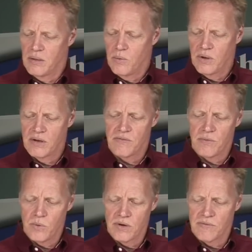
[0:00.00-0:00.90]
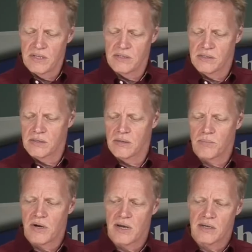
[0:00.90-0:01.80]
One of these
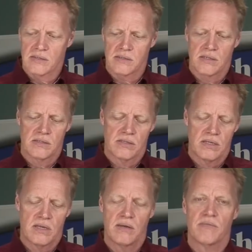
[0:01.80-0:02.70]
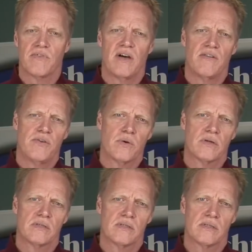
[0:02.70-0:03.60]
products is the follow
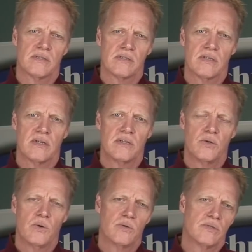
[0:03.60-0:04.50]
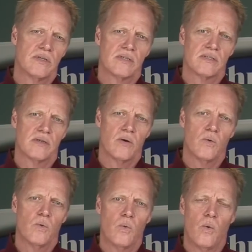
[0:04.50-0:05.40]
focus. This is the
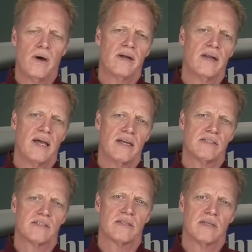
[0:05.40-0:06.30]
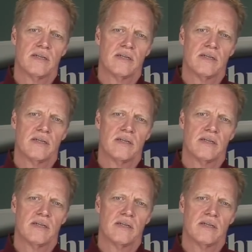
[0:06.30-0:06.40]
20601S.